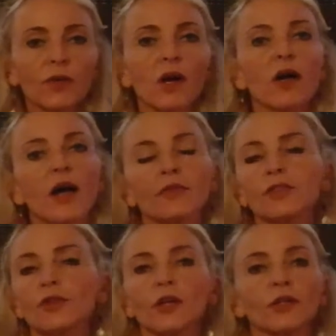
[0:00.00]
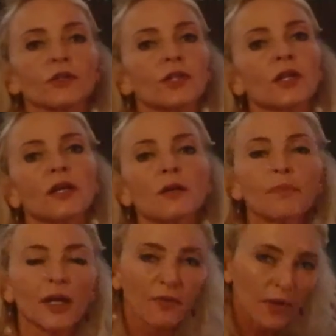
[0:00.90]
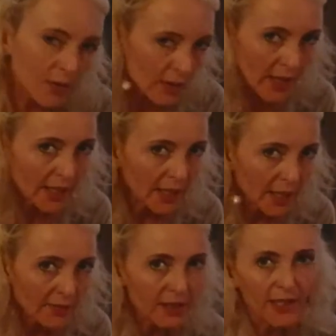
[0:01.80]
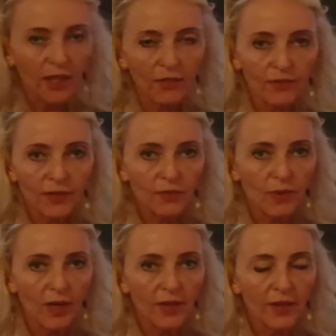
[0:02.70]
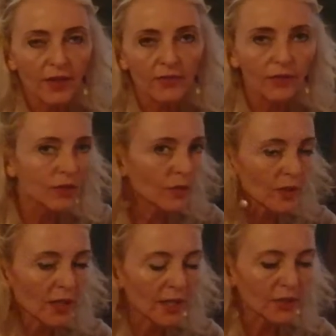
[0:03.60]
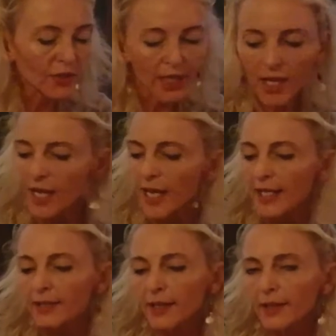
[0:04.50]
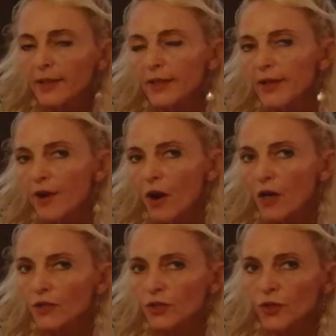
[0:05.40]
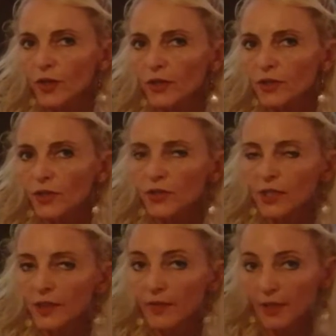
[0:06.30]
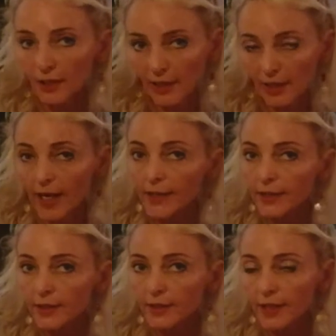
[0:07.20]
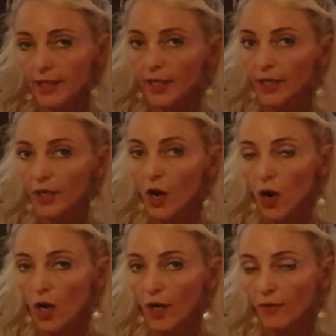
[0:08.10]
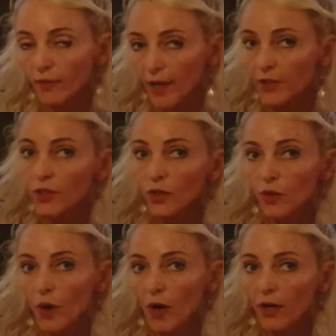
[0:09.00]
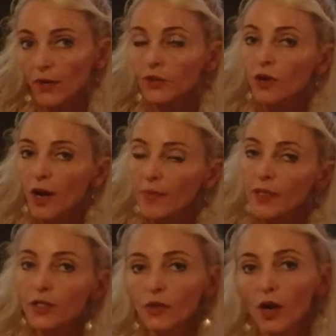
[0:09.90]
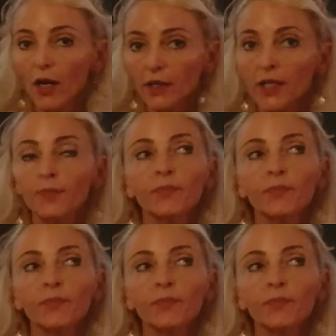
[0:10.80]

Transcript: We all have struggles, but if we were lucky enough to take our first breath in a first world country, it's likely that our struggles are significantly less than our friends who are in the tribe in Uganda.